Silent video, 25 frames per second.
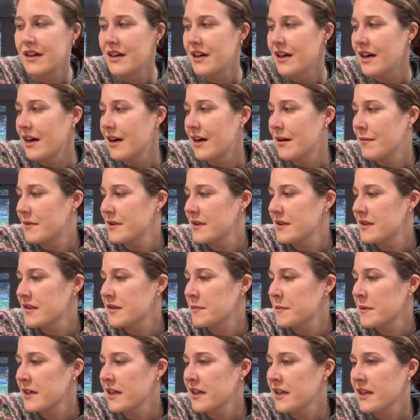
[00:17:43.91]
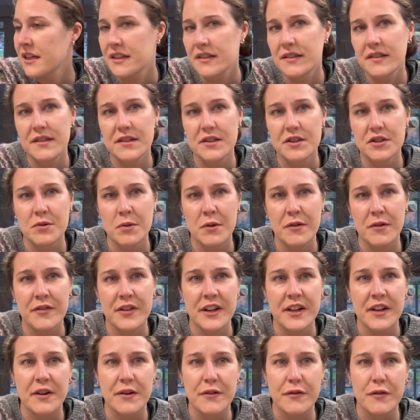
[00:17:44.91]
This has been a nice short
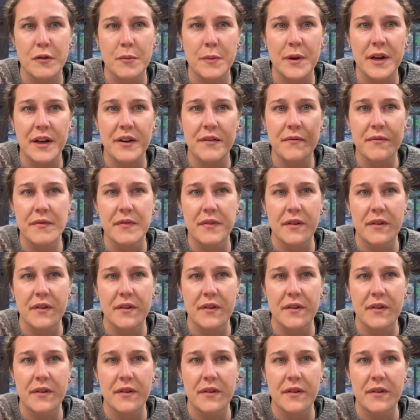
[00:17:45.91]
video for me.